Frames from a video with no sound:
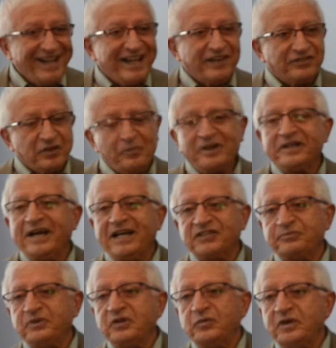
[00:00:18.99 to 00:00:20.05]
if somebody
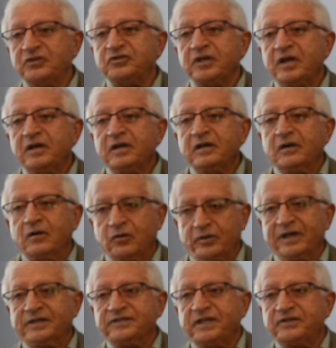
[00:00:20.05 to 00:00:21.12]
asked me which
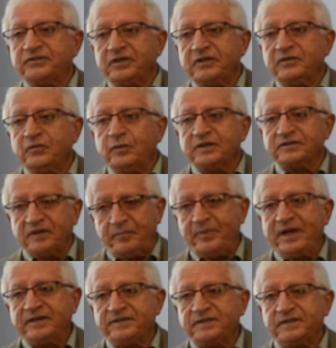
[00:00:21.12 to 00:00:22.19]
organization was the
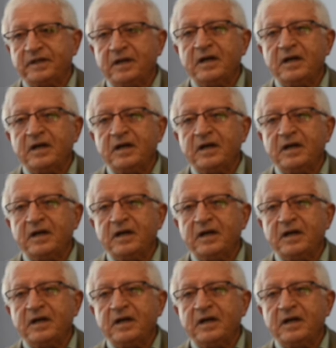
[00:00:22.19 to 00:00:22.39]
best,